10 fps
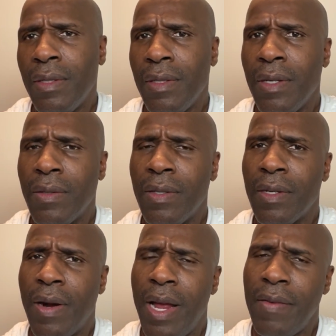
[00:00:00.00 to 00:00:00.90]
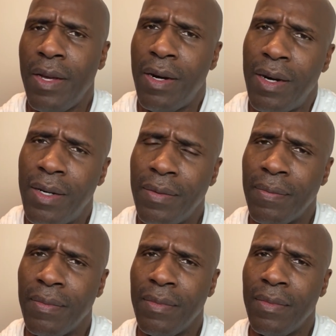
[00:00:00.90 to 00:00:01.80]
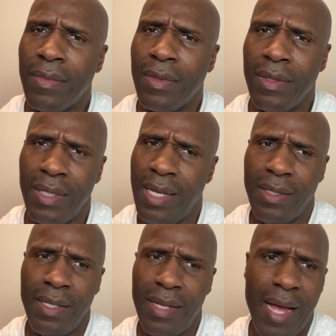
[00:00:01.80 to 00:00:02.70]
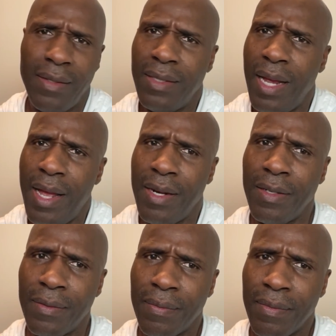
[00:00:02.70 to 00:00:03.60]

you go to the graveyard. That's it. That's jail.